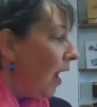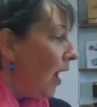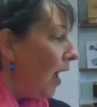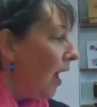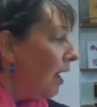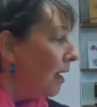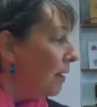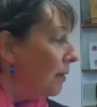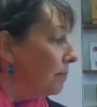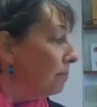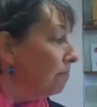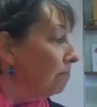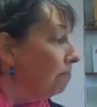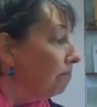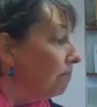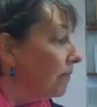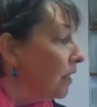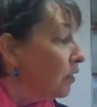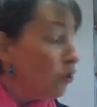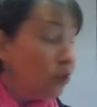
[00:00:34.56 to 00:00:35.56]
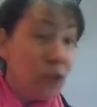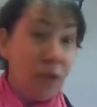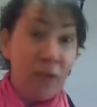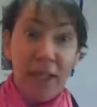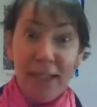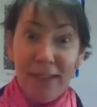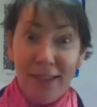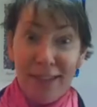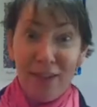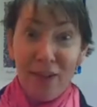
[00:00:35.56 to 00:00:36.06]
So
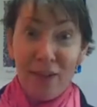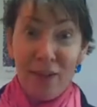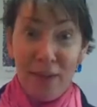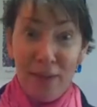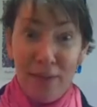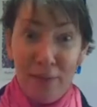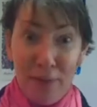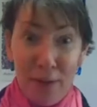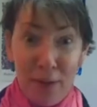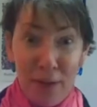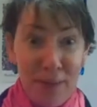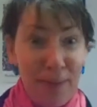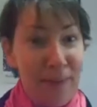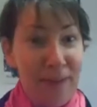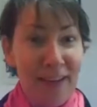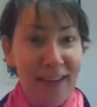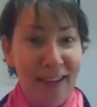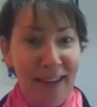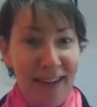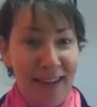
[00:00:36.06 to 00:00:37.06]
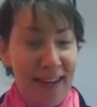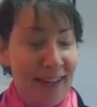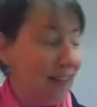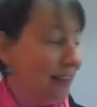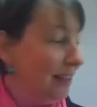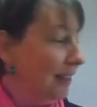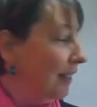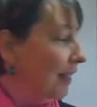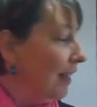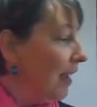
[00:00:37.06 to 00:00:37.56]
let's start at the very
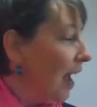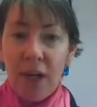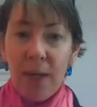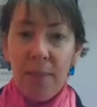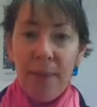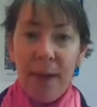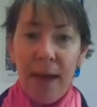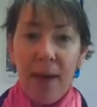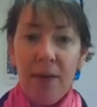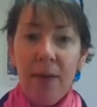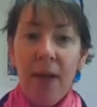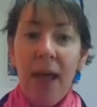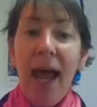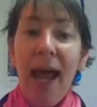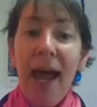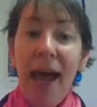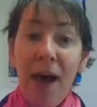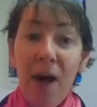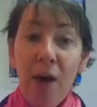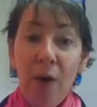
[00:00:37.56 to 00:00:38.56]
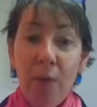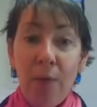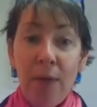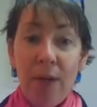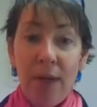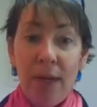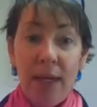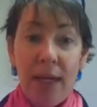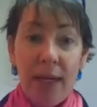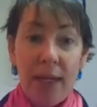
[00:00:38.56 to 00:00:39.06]
beginning. Talk about how
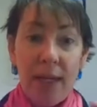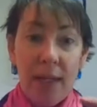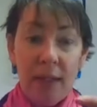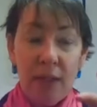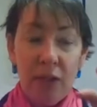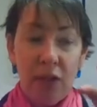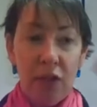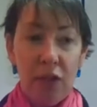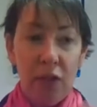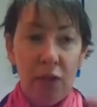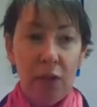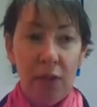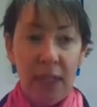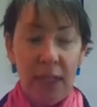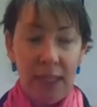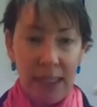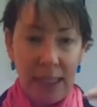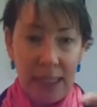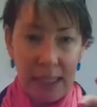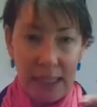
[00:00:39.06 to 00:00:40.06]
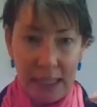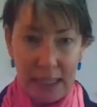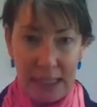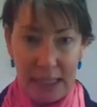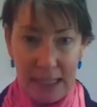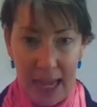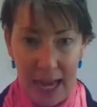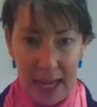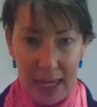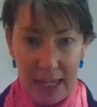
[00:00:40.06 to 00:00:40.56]
we do this
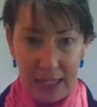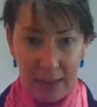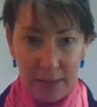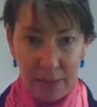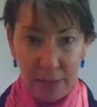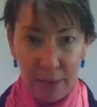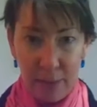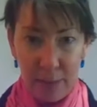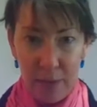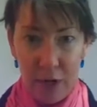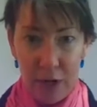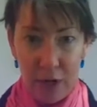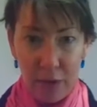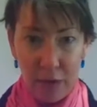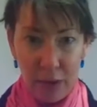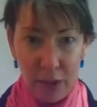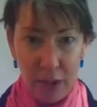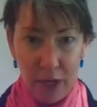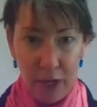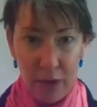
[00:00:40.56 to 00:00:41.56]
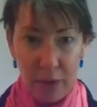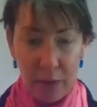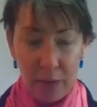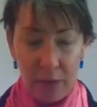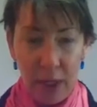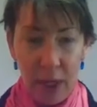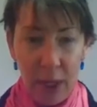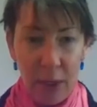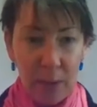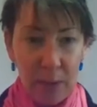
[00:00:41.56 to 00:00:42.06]
sliding from note to note
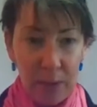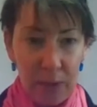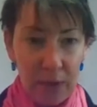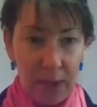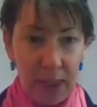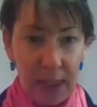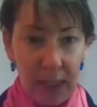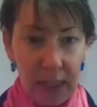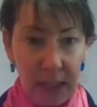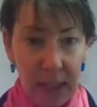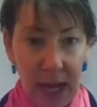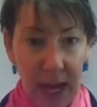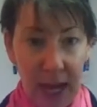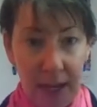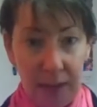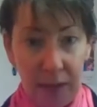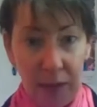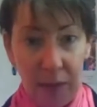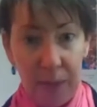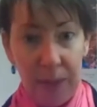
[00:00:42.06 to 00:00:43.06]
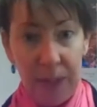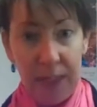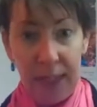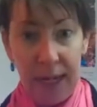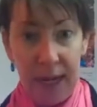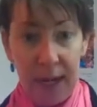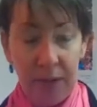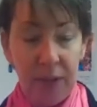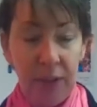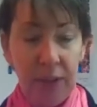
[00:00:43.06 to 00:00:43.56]
when you see the line going
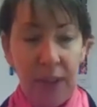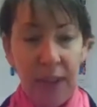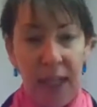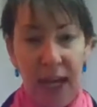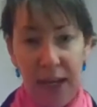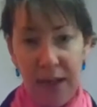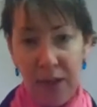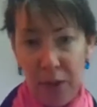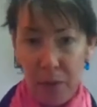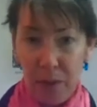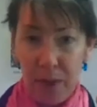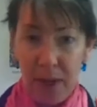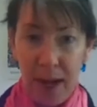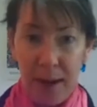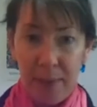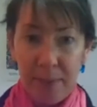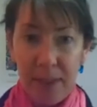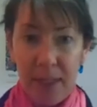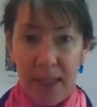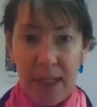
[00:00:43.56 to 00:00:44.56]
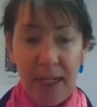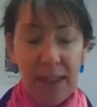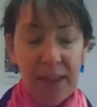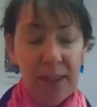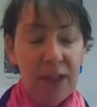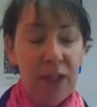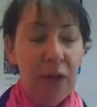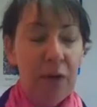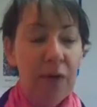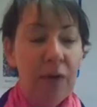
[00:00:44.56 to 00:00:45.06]
down or the line going up to the
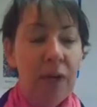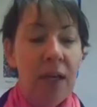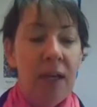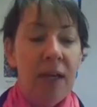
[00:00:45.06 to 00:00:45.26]
next note.